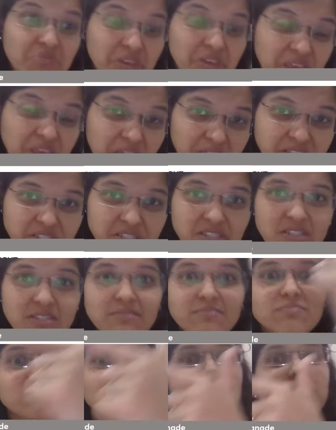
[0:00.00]

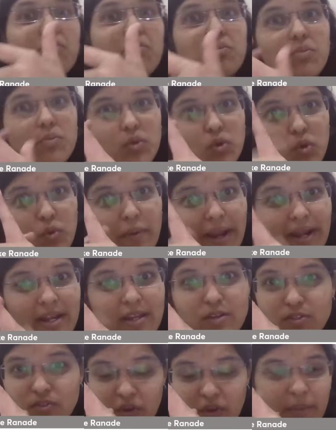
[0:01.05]
yes, 2 bad
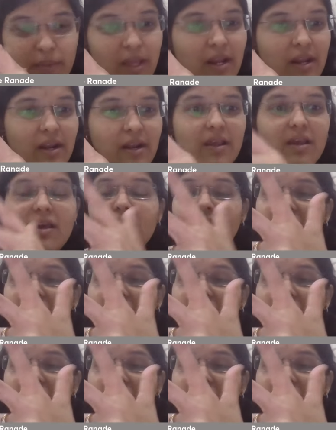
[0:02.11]
news from England.